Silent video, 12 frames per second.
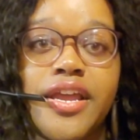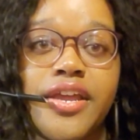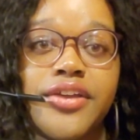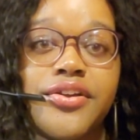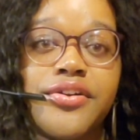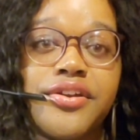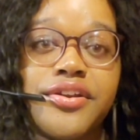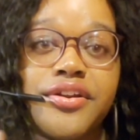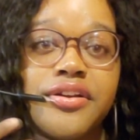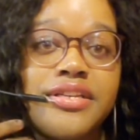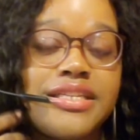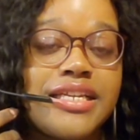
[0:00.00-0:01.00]
And
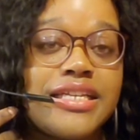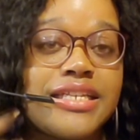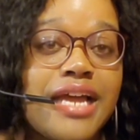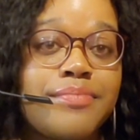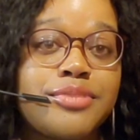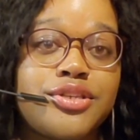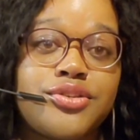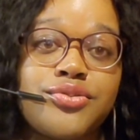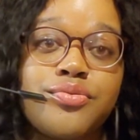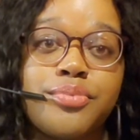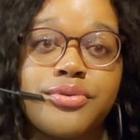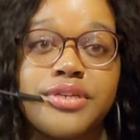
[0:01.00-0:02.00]
Kerrion says, I'm
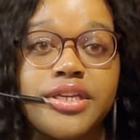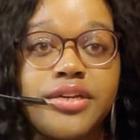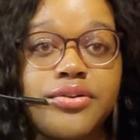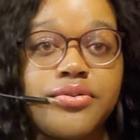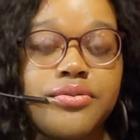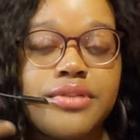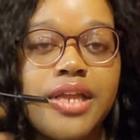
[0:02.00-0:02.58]
super single.